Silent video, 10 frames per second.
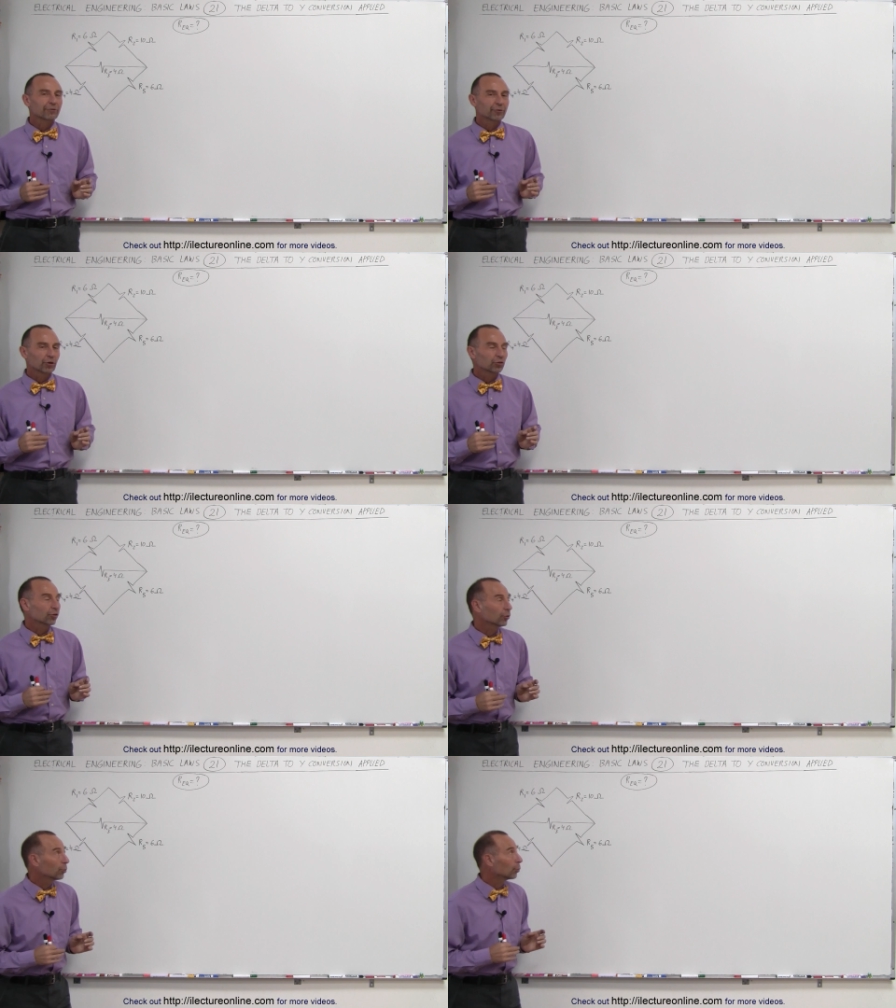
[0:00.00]

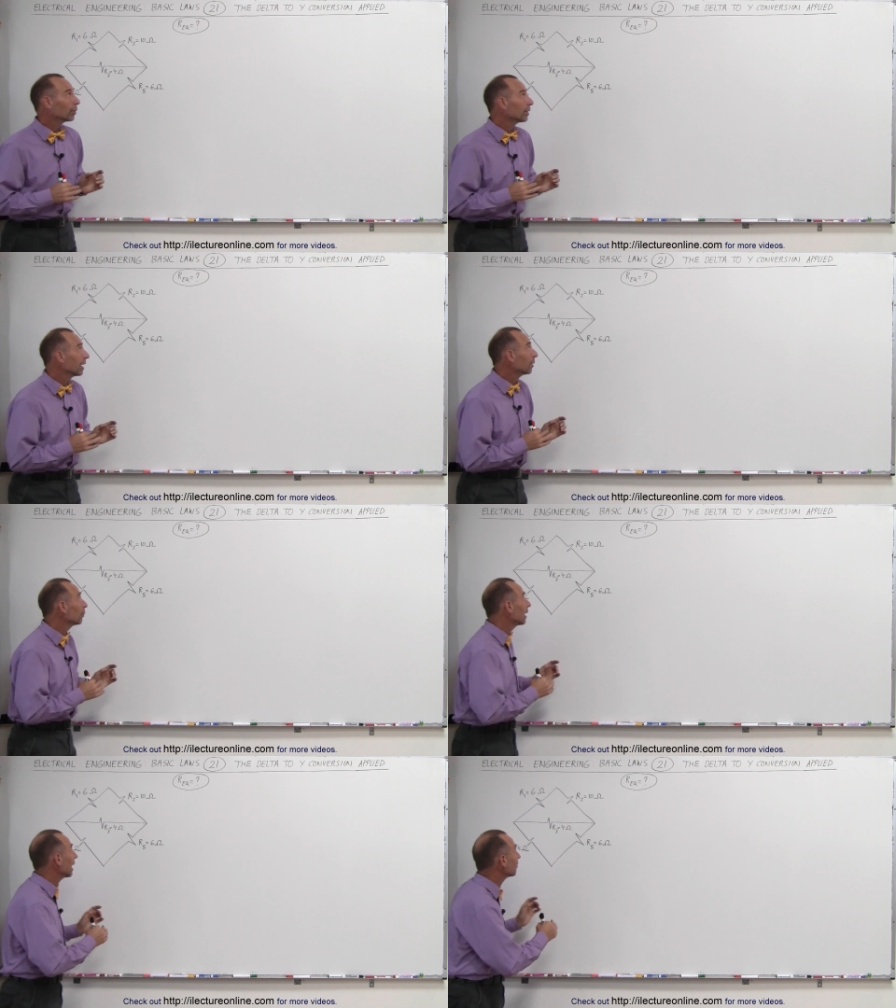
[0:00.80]
conversion. we
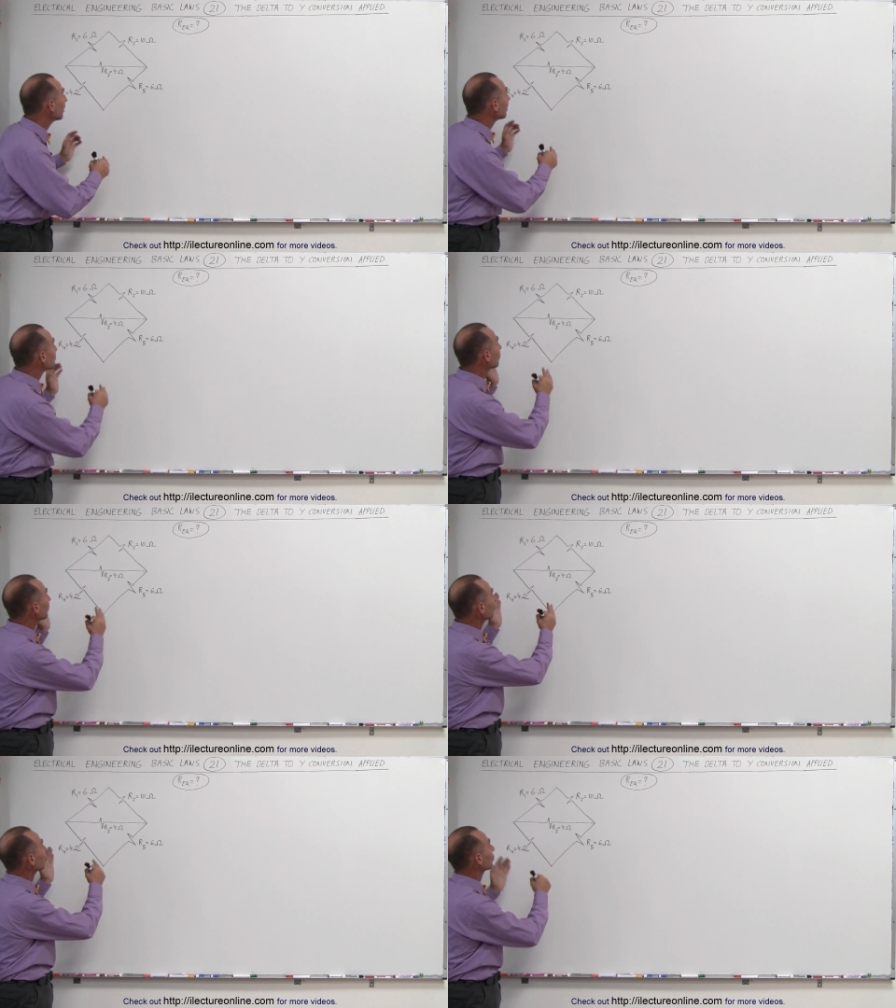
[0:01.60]
we have a bridge